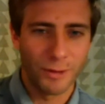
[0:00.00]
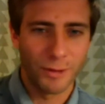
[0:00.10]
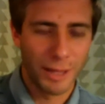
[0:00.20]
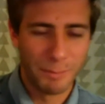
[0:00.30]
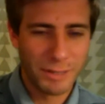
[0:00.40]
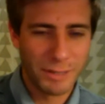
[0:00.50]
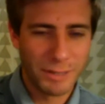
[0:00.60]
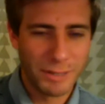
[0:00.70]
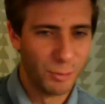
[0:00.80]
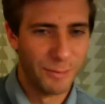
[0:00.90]

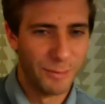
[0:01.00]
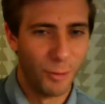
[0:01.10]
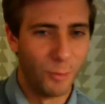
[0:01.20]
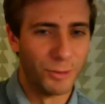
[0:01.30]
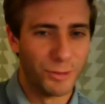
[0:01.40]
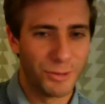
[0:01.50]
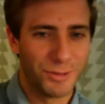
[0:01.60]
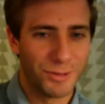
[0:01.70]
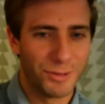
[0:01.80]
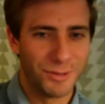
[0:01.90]
missed the rim
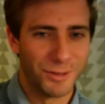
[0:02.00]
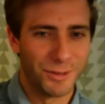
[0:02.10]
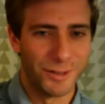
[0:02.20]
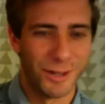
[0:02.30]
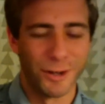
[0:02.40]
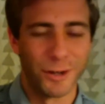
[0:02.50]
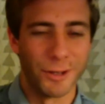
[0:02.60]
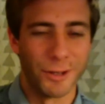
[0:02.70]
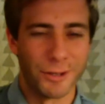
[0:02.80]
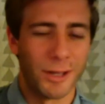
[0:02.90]
almost,
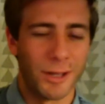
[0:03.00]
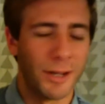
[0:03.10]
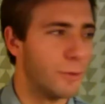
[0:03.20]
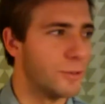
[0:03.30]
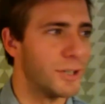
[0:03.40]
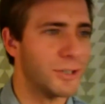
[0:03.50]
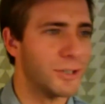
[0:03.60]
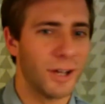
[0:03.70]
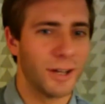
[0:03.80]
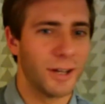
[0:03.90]
an outside
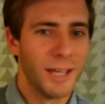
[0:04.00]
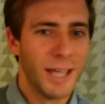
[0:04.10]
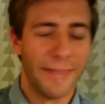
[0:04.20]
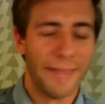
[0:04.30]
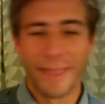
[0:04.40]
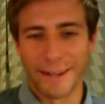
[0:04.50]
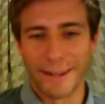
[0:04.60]
shot, and then